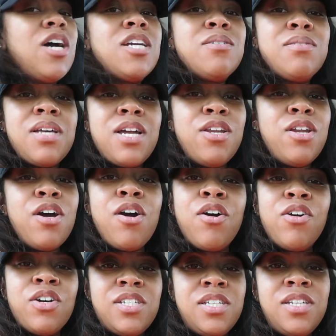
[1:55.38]
Josh was like,
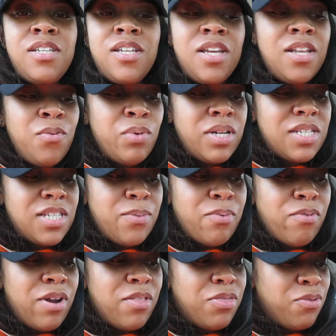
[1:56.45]
no, because he, he wouldn't sleep
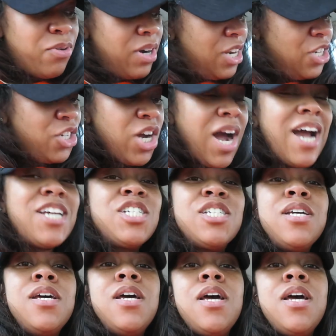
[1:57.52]
around three. Josh,